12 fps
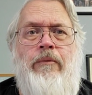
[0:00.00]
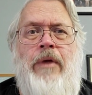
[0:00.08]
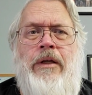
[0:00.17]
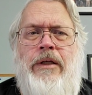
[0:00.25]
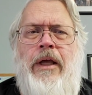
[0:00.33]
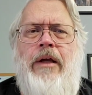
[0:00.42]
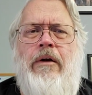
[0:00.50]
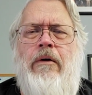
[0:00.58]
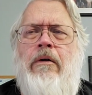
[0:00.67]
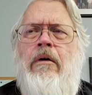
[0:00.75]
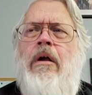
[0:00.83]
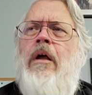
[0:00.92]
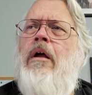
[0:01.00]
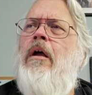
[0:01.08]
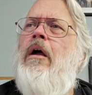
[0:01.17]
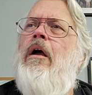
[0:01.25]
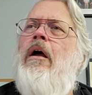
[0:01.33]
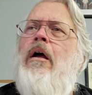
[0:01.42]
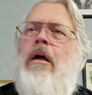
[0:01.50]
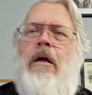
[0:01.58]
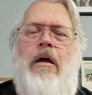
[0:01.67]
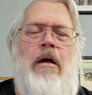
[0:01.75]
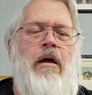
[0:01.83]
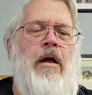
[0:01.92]
and take her.
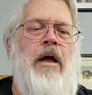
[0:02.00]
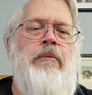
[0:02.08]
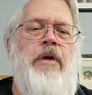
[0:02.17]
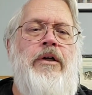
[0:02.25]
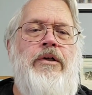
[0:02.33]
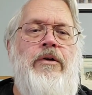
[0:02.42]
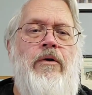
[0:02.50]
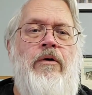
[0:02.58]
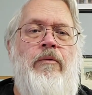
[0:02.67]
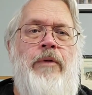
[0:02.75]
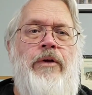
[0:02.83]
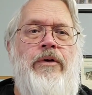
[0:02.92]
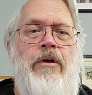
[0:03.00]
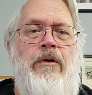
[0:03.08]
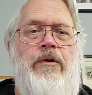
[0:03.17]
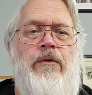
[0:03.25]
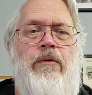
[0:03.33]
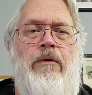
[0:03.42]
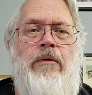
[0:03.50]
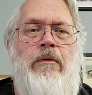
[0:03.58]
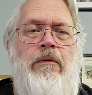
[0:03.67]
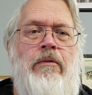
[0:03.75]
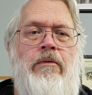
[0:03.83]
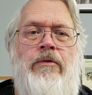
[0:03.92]
I'm not sure about the
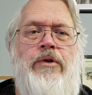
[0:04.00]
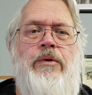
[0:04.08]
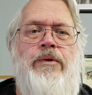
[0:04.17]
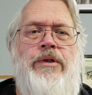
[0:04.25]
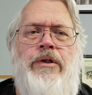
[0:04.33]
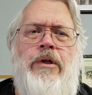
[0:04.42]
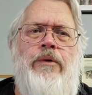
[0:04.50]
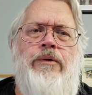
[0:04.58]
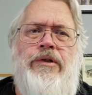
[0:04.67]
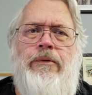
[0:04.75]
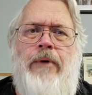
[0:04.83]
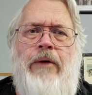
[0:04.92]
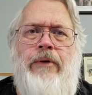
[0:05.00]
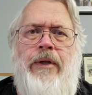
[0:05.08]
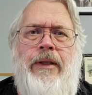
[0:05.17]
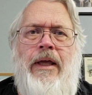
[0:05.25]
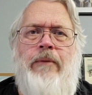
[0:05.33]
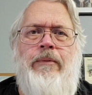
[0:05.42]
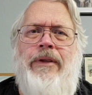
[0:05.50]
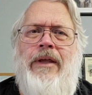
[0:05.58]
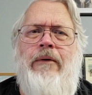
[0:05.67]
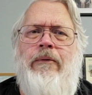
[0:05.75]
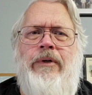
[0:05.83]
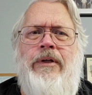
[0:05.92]
cultural do's and don'ts surrounding that, but
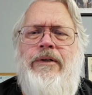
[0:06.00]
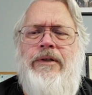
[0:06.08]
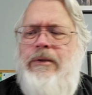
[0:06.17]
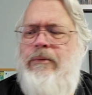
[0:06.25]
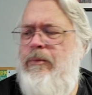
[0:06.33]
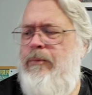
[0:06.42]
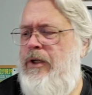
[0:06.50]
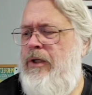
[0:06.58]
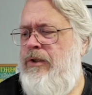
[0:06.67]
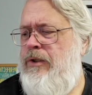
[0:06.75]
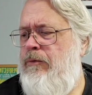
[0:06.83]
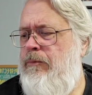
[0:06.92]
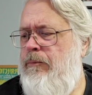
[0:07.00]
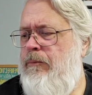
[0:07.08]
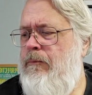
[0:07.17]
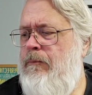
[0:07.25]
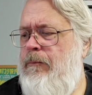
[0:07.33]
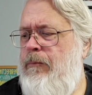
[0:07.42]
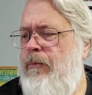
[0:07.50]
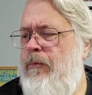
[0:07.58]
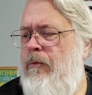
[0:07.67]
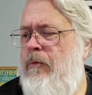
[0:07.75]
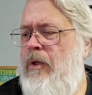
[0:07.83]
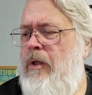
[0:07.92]
that didn't seem to be an issue.
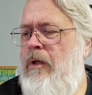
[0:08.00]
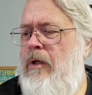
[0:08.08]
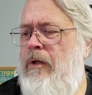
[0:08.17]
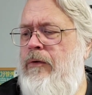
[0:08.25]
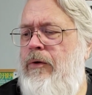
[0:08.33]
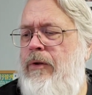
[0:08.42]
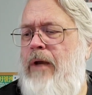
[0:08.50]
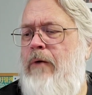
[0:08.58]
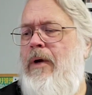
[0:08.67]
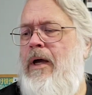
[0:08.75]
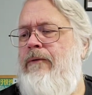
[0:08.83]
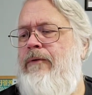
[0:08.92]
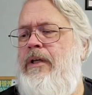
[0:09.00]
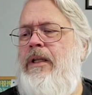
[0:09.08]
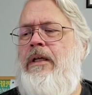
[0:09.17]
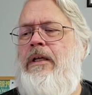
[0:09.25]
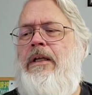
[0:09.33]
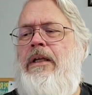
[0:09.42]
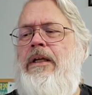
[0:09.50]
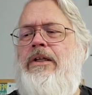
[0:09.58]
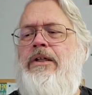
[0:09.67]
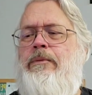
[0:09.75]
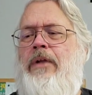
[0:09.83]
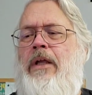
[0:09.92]
So they arrive in
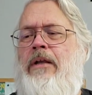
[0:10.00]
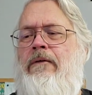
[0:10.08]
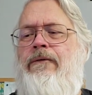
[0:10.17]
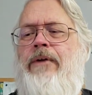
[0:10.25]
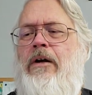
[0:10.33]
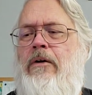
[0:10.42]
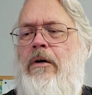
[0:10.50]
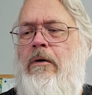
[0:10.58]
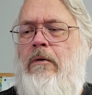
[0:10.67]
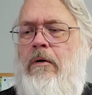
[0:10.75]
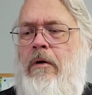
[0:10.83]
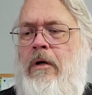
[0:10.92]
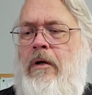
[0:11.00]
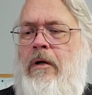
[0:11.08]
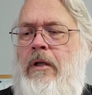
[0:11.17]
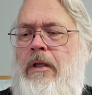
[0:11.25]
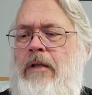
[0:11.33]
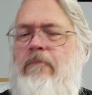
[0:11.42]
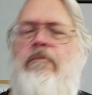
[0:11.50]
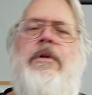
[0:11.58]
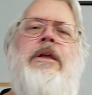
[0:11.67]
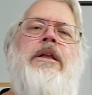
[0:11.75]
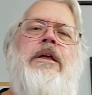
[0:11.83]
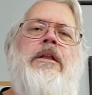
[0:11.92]
Egypt, and Pharaoh
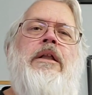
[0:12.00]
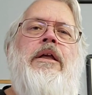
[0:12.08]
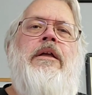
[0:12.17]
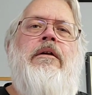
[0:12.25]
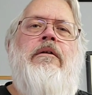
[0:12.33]
immediately